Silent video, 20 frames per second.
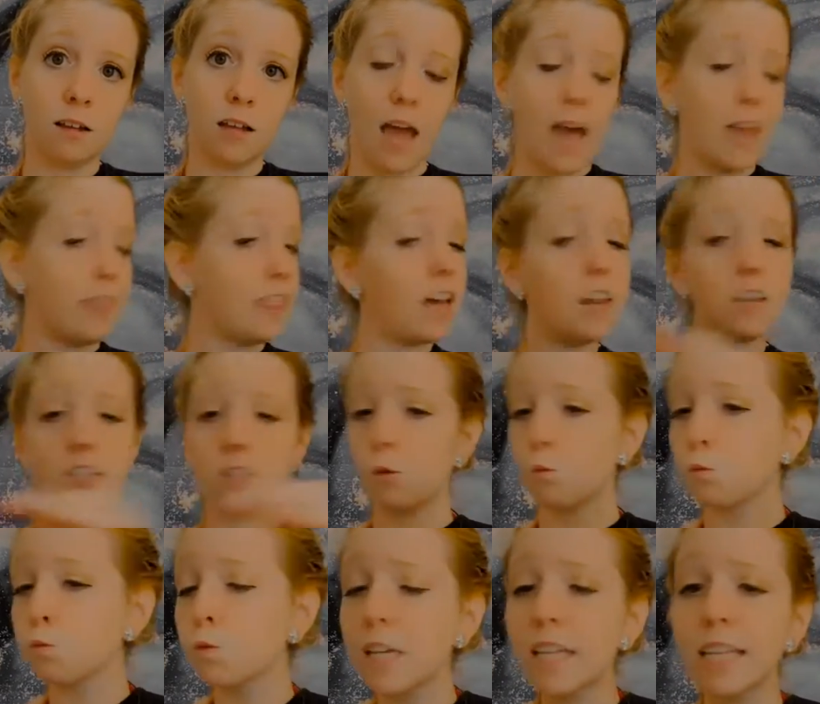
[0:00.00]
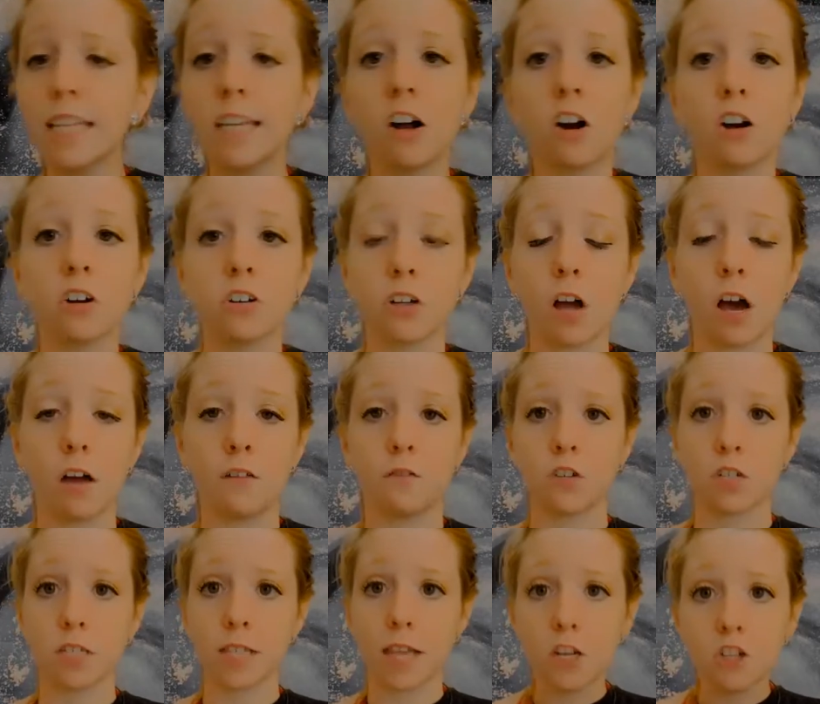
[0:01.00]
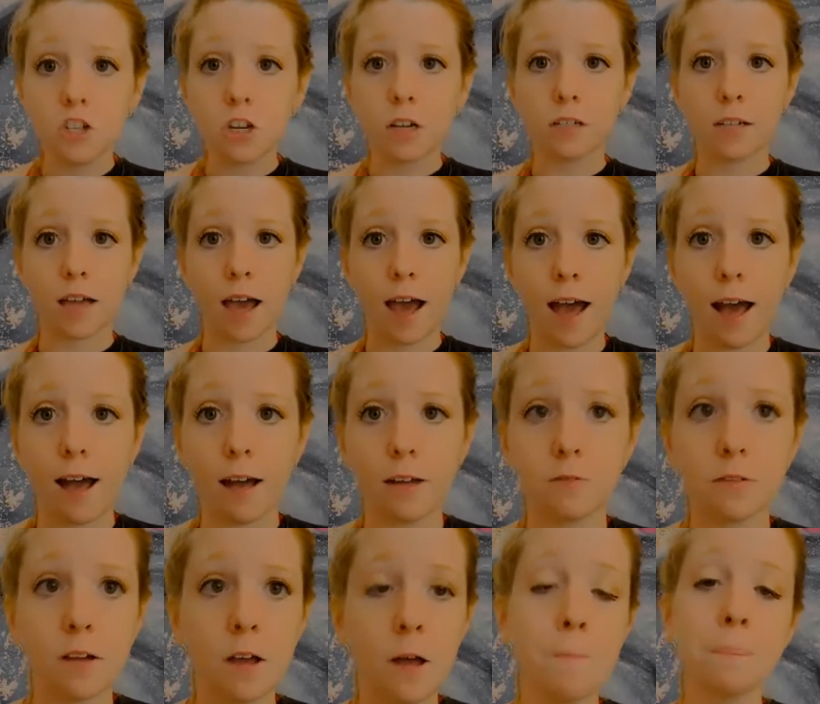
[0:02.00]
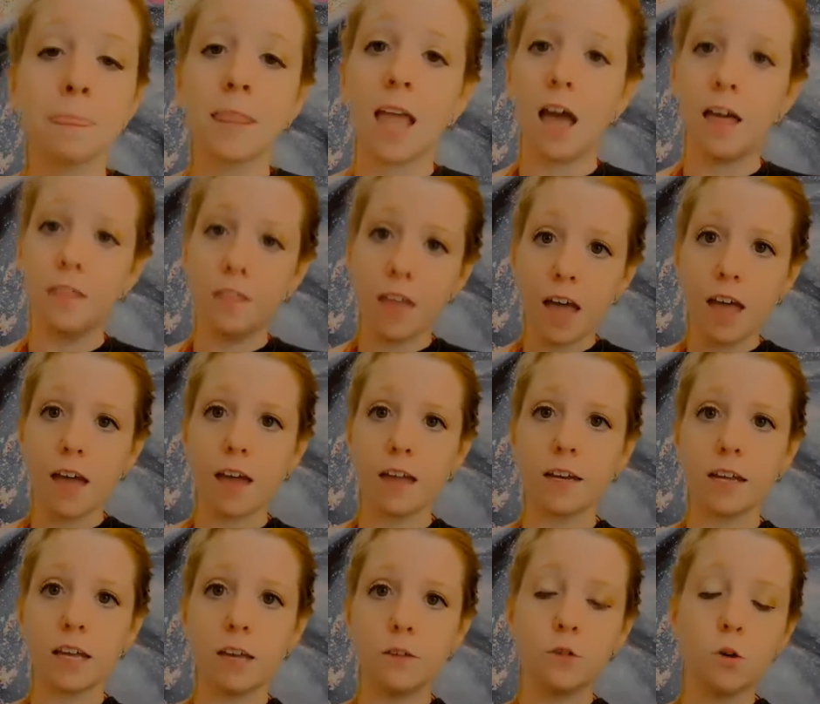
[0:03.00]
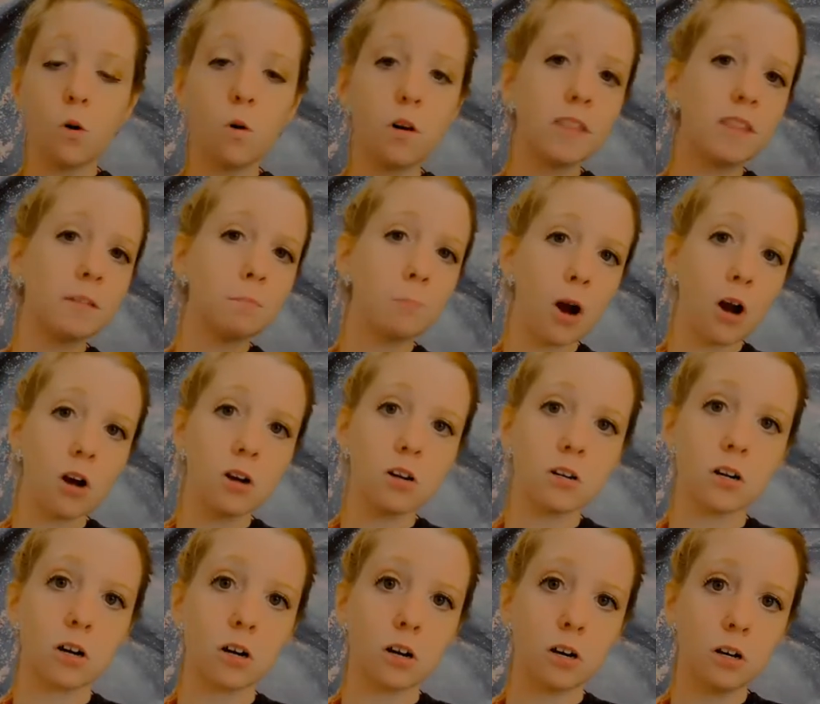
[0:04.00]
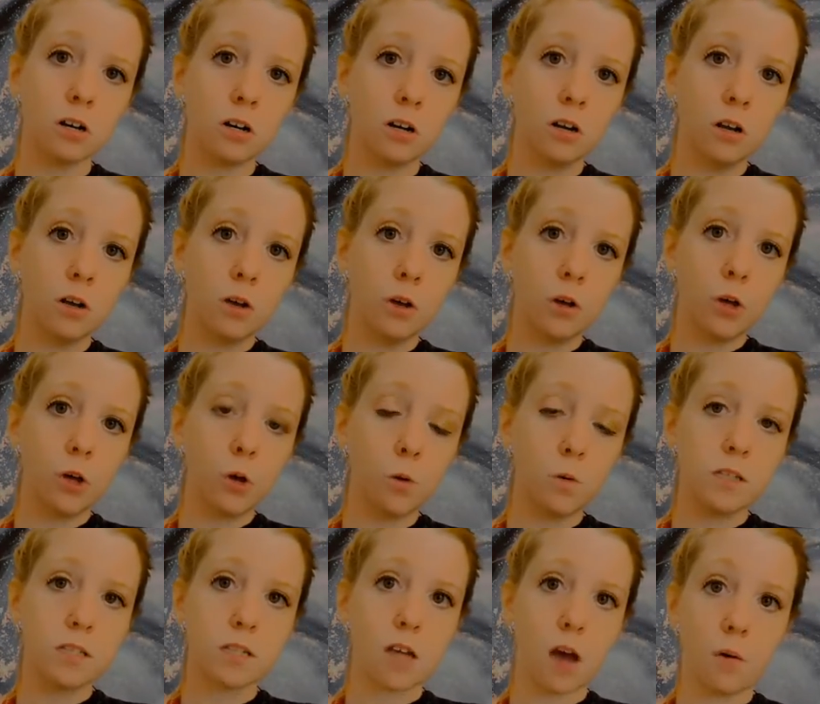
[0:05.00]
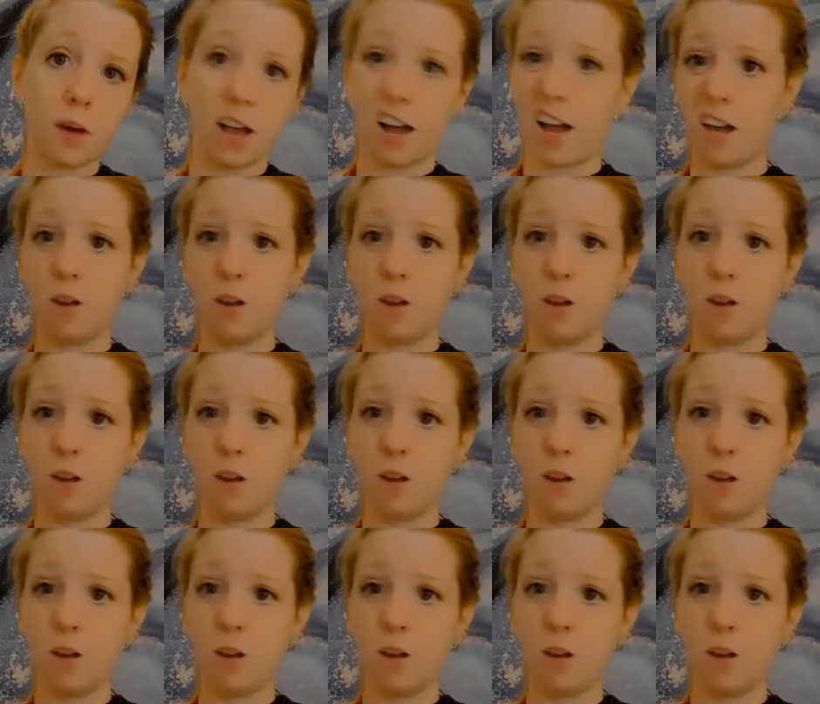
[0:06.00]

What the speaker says: And that is a really hard conversation to have. And then if you're the partner who is going, I